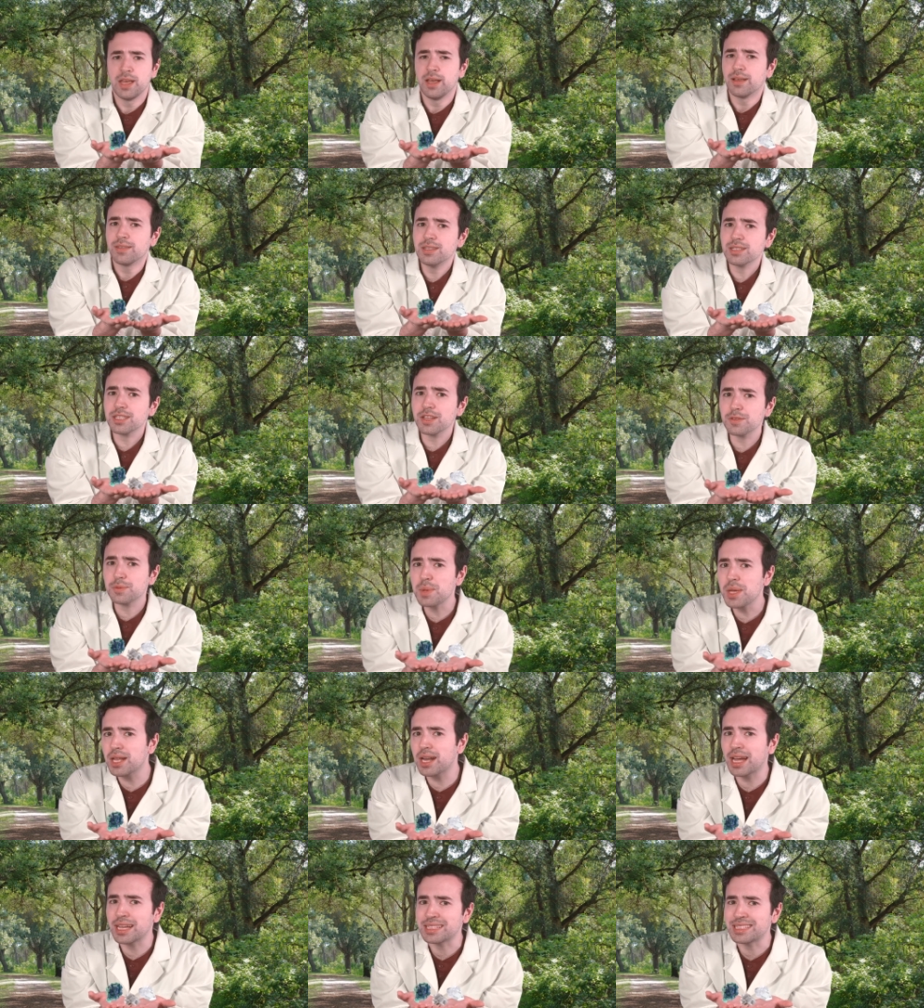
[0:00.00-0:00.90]
This gives me
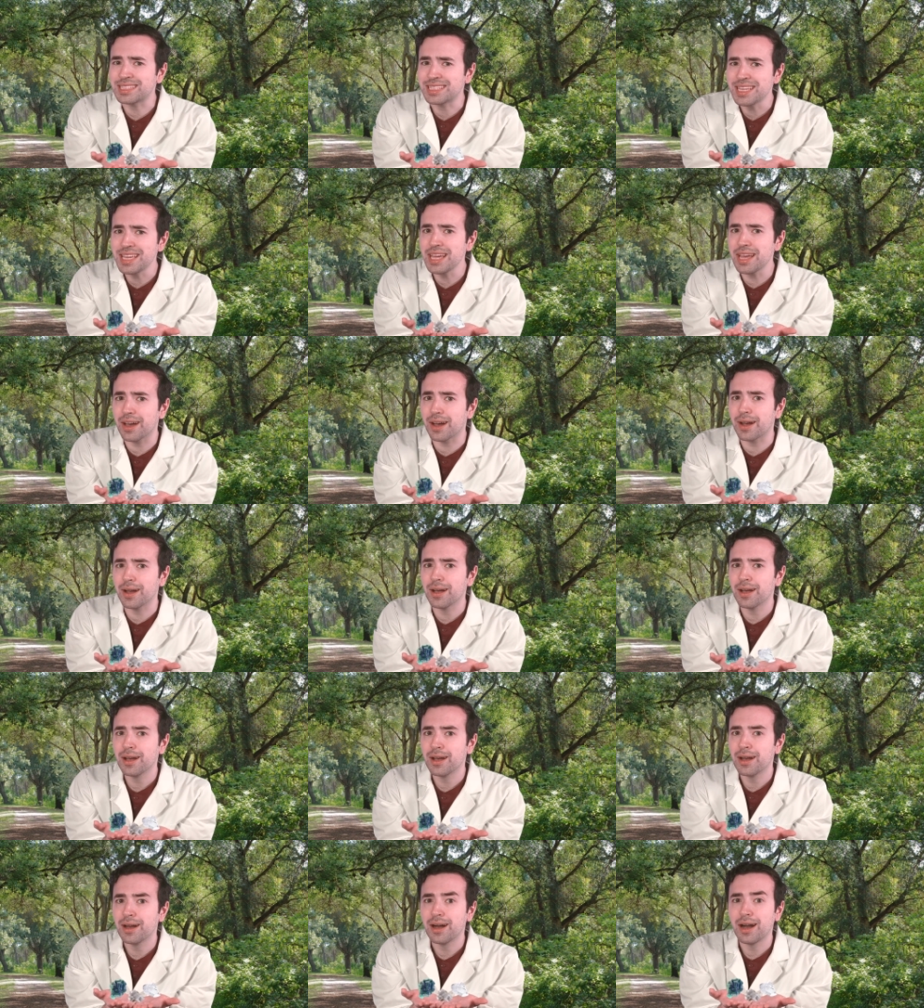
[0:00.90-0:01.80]
an idea.
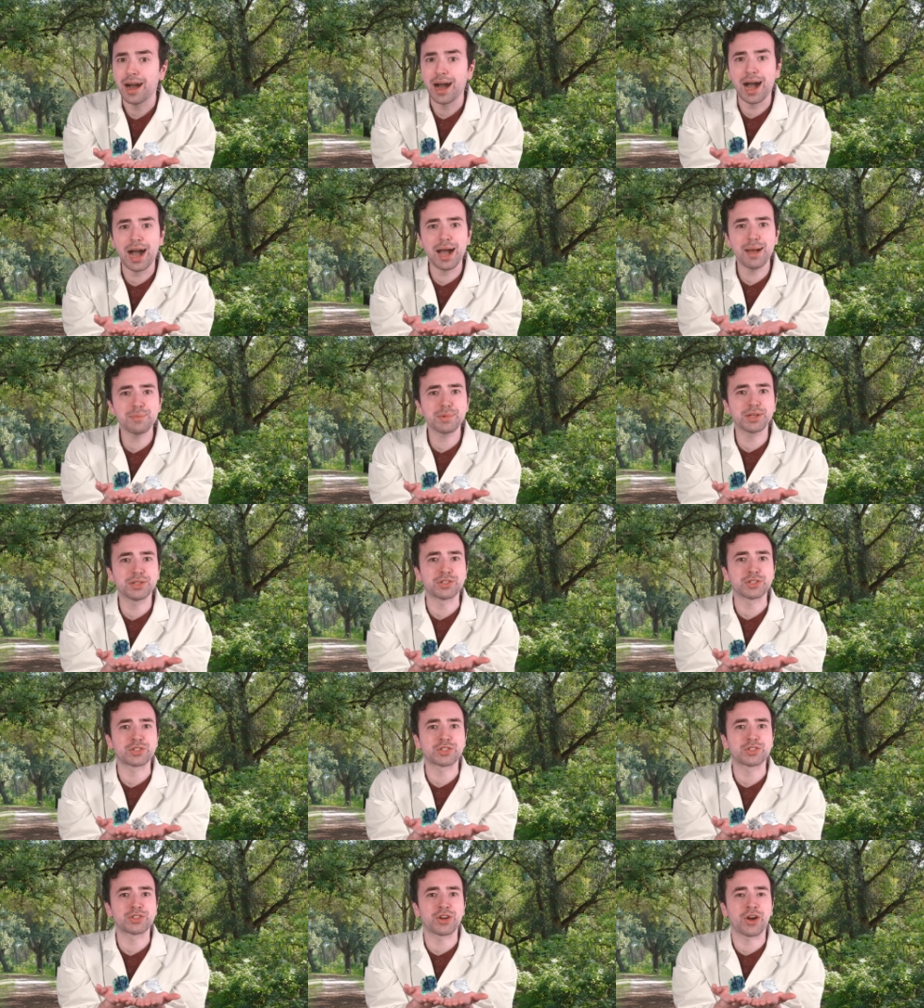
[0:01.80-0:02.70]
I'm going to
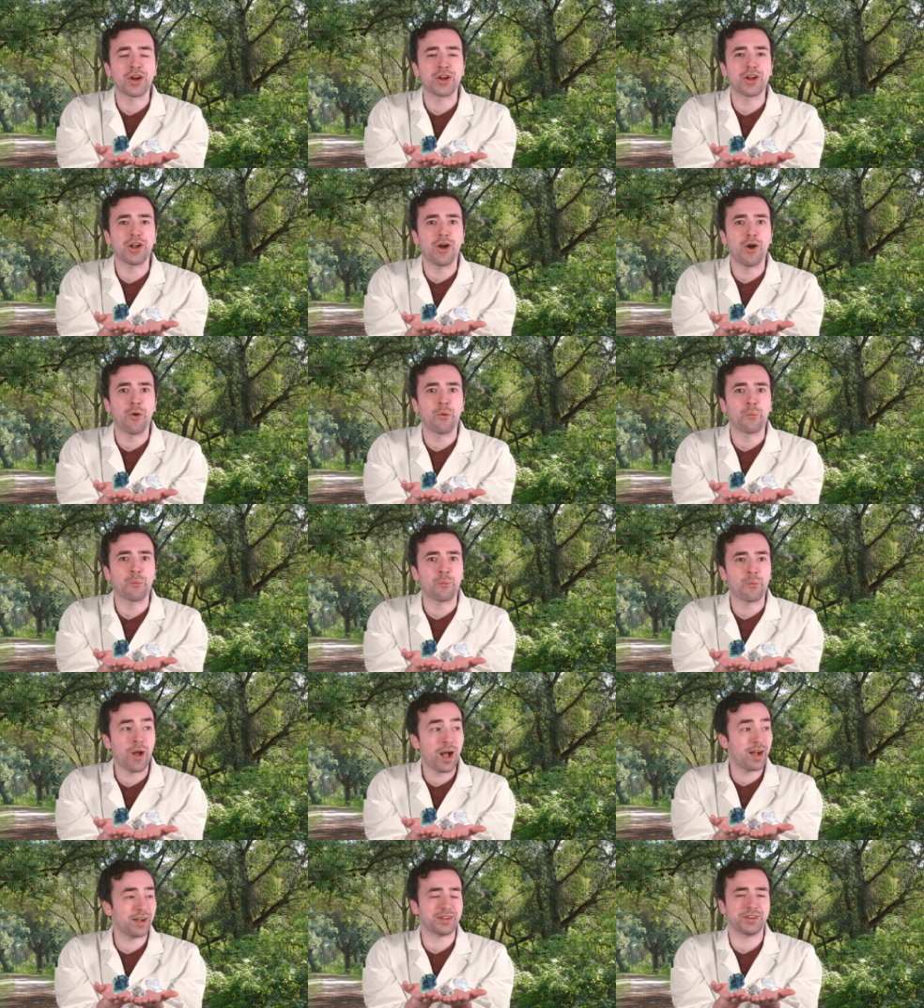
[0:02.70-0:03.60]
start a
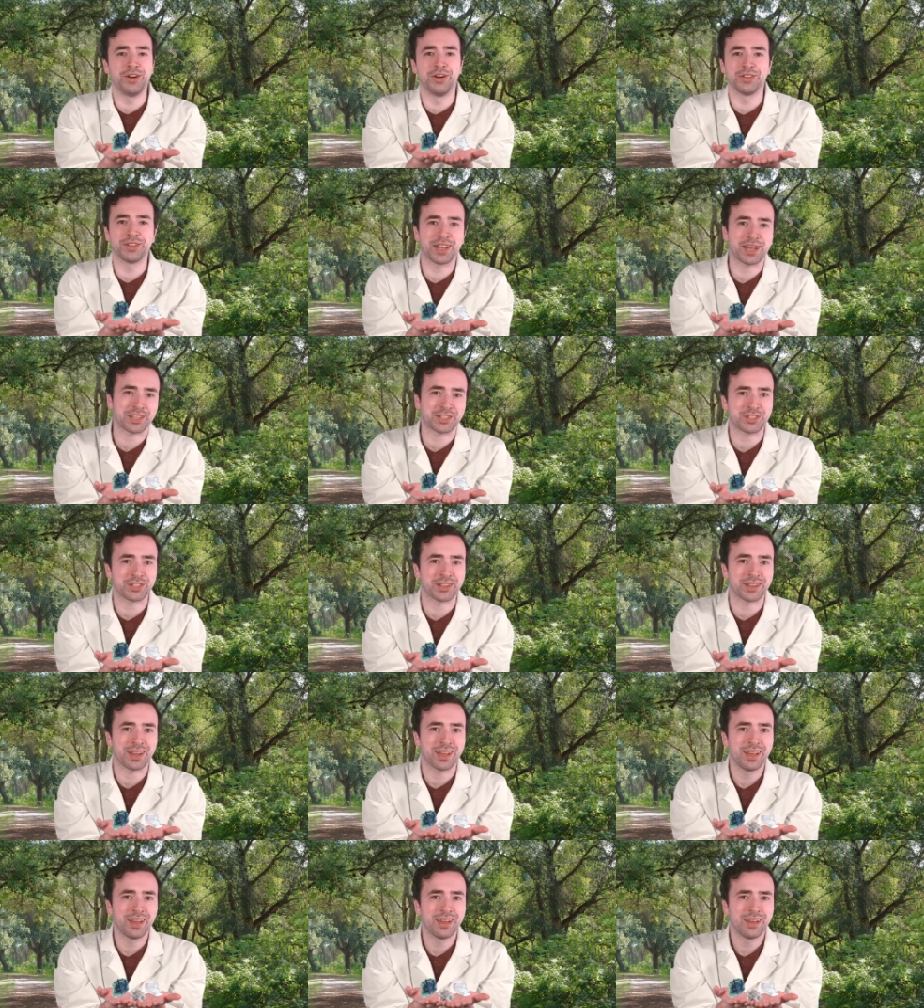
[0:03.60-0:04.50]
rock collection.
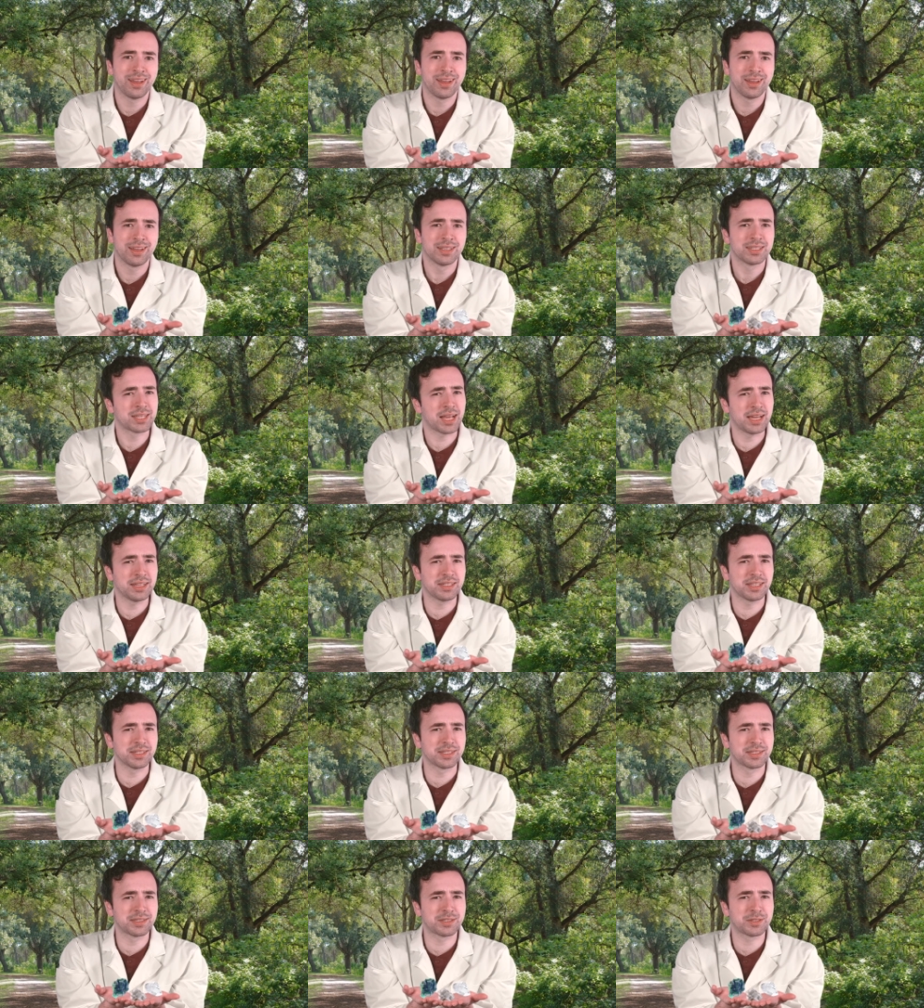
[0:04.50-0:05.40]

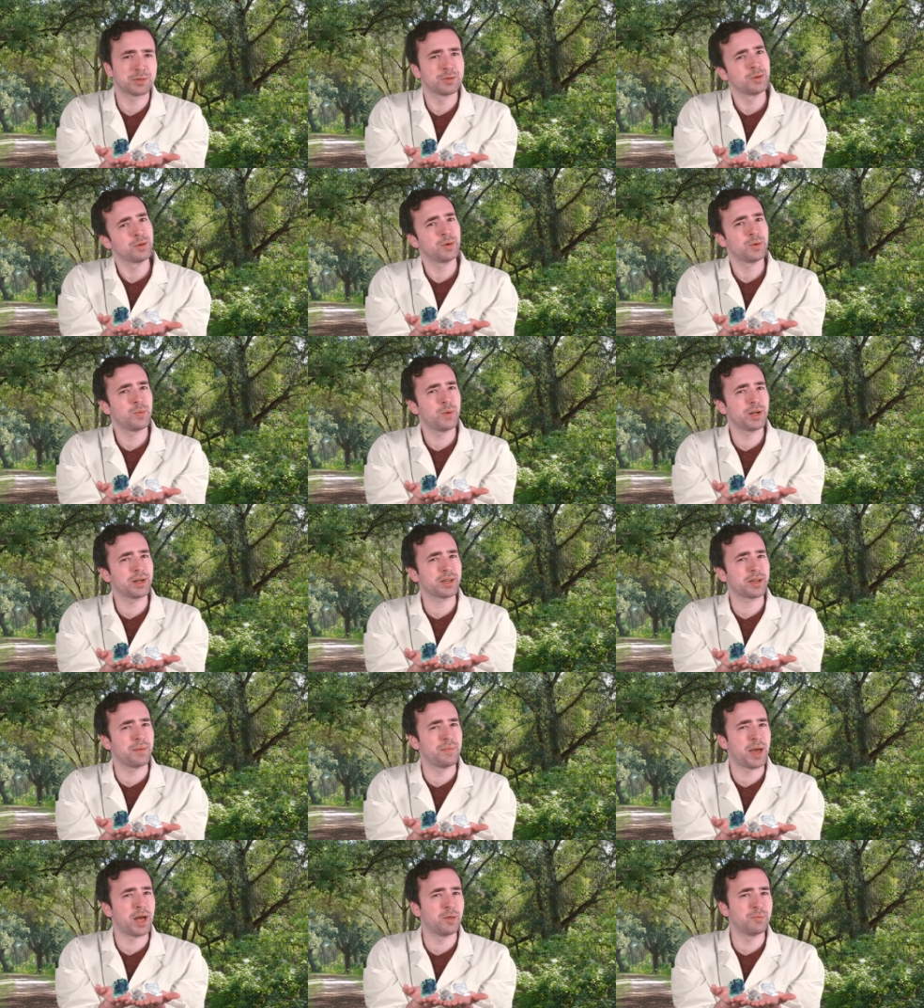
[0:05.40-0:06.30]
Scientists, want to
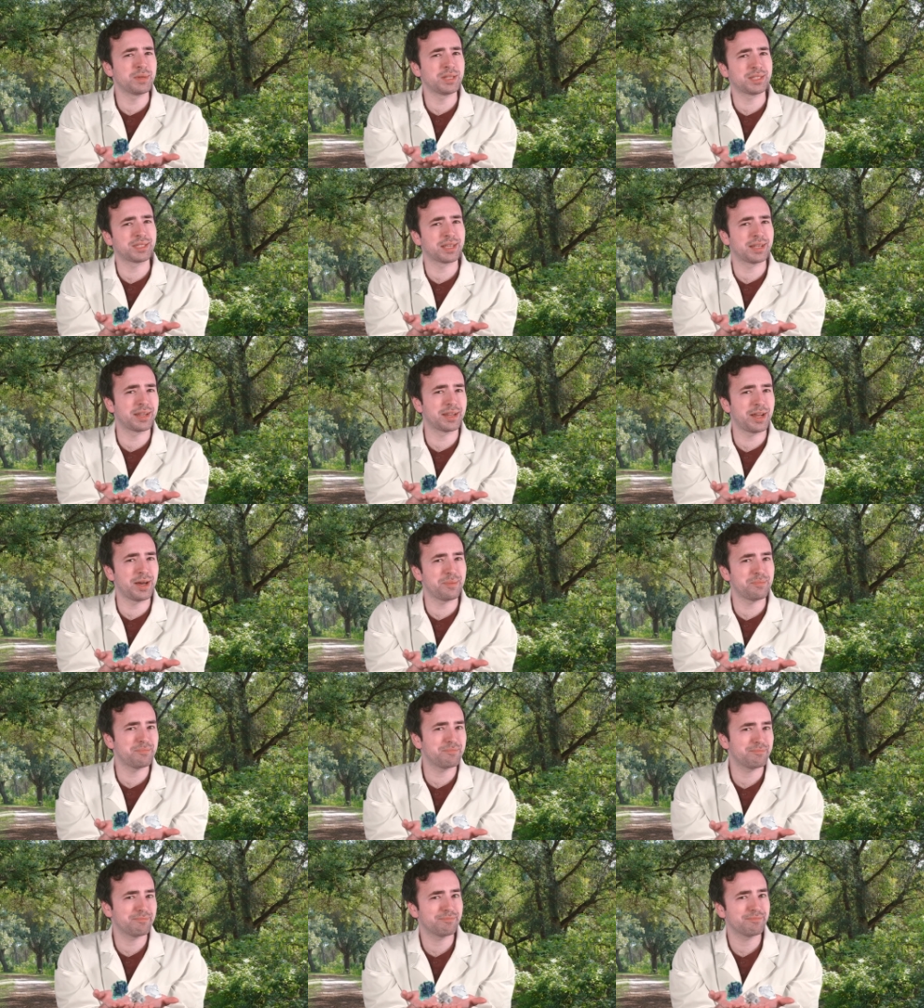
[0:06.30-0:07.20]
come help me set it
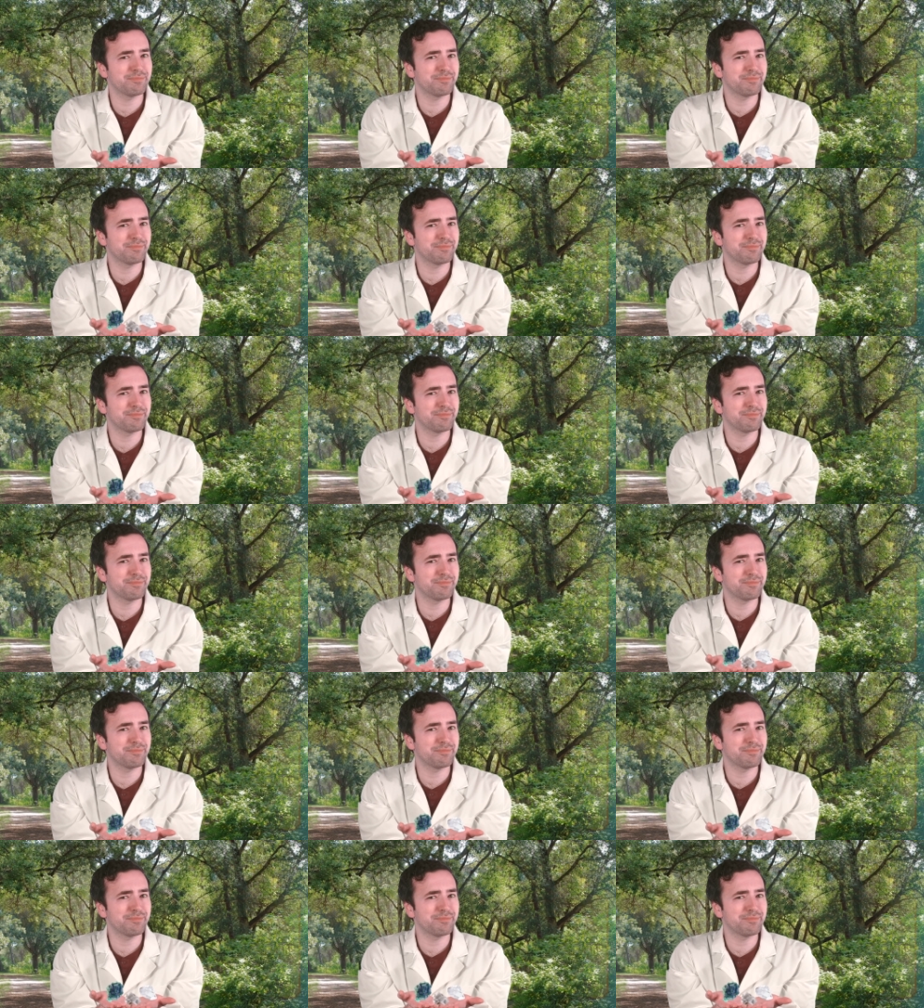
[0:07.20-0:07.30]
up?